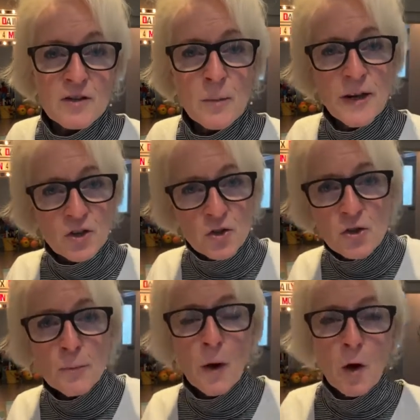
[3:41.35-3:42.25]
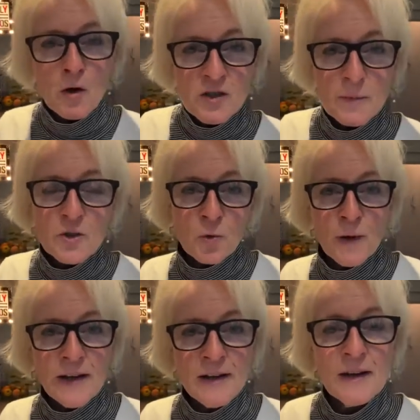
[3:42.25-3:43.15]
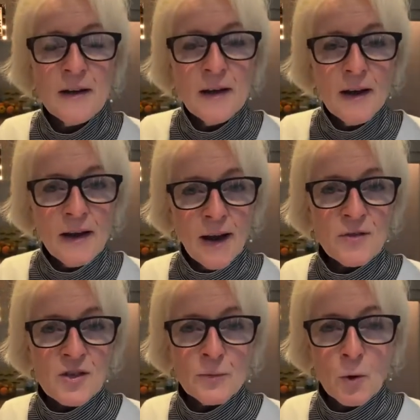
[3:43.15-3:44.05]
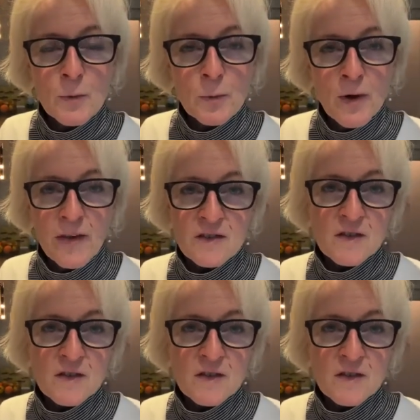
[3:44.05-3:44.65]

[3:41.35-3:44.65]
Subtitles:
So make sure you pause in between and have some normal breath.